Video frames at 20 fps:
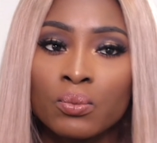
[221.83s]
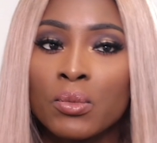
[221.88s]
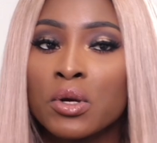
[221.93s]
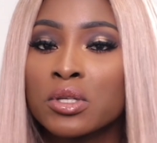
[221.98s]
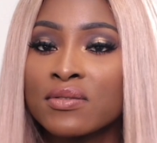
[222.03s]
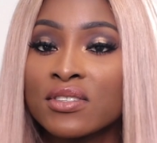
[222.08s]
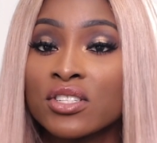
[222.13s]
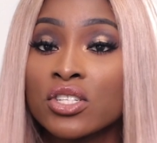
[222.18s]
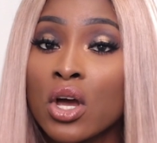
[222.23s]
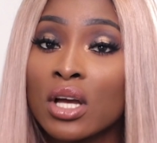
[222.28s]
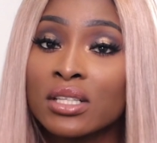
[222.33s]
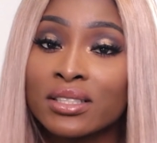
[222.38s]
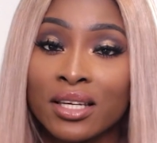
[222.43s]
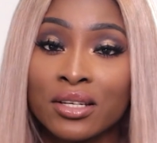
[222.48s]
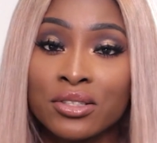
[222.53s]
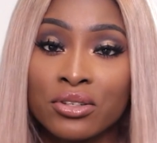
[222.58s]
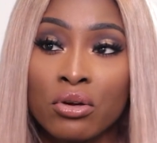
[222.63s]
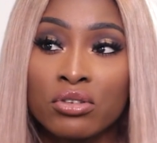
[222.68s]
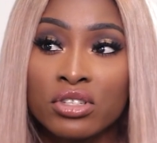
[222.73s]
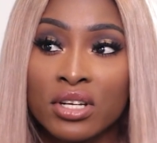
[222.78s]
most of her dark
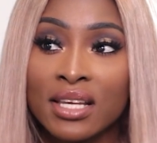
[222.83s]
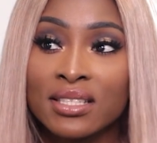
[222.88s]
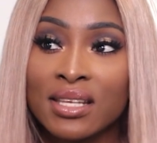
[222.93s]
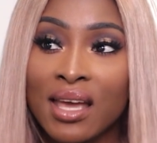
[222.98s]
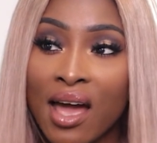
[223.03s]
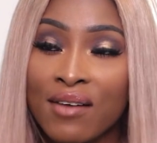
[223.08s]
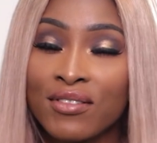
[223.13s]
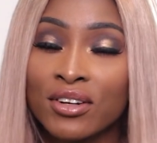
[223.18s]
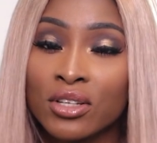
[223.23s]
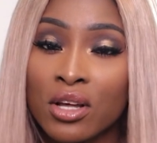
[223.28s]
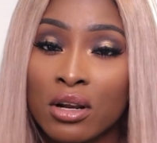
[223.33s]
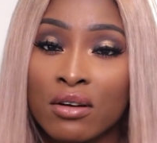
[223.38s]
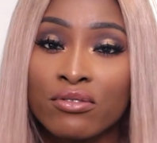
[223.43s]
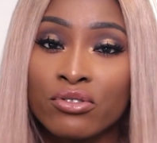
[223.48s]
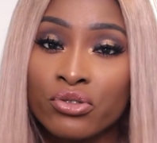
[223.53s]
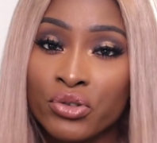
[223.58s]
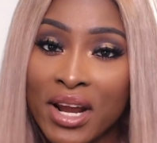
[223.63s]
skin tone shades have a lot of